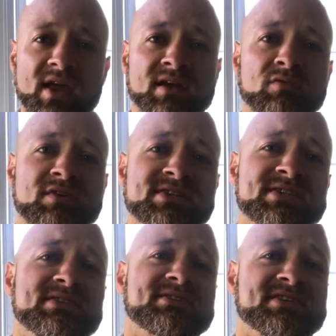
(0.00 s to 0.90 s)
In a
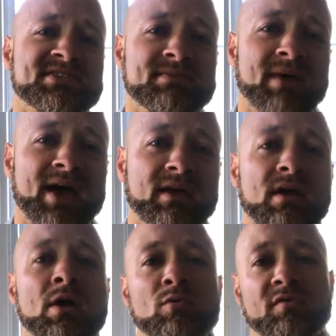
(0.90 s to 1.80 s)
recent systematic
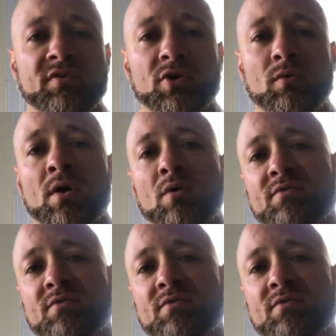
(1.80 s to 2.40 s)
review,